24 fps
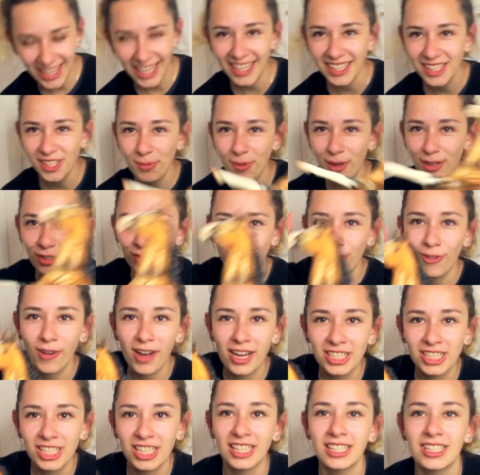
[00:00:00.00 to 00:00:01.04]
Thank you so much for
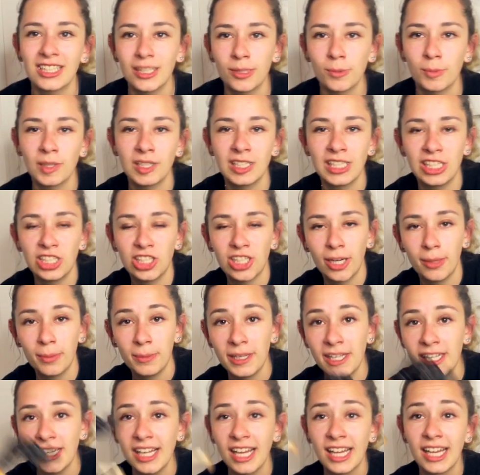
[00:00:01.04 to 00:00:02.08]
watching. This has been
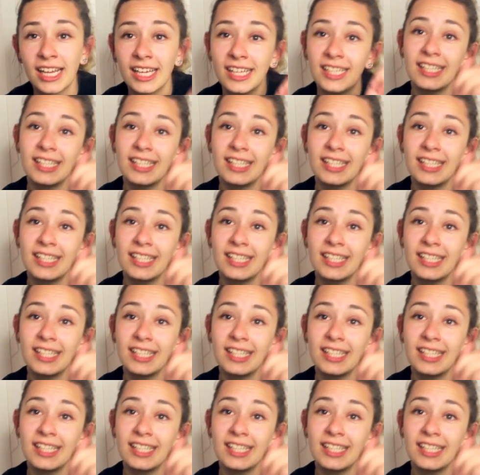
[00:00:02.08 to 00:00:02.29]
DJB.